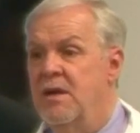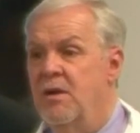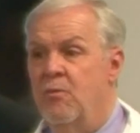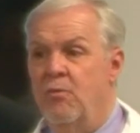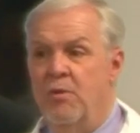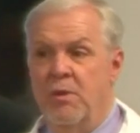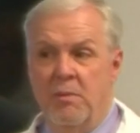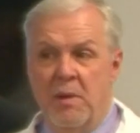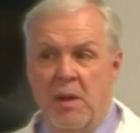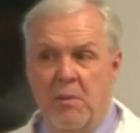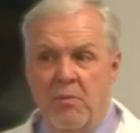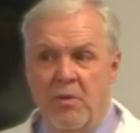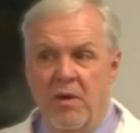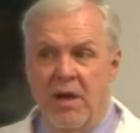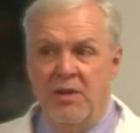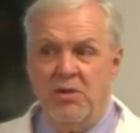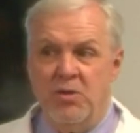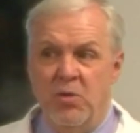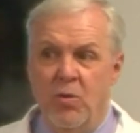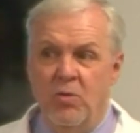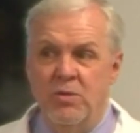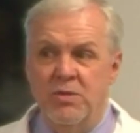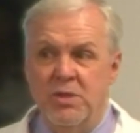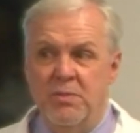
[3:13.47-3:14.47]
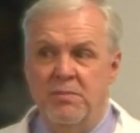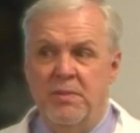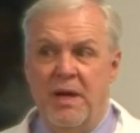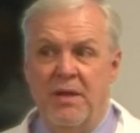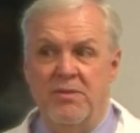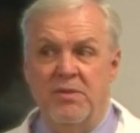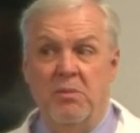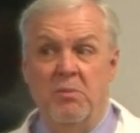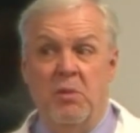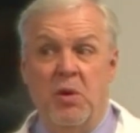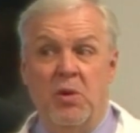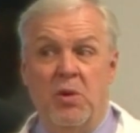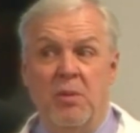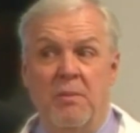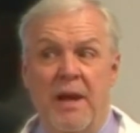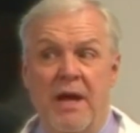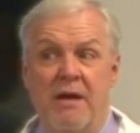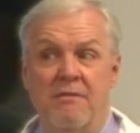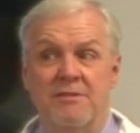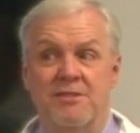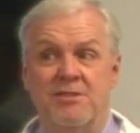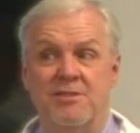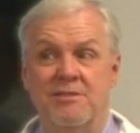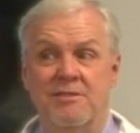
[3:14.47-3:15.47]
Remember I told you about the motor
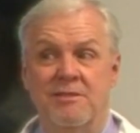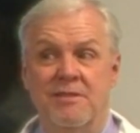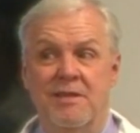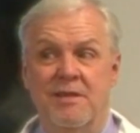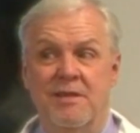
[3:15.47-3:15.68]
mounts?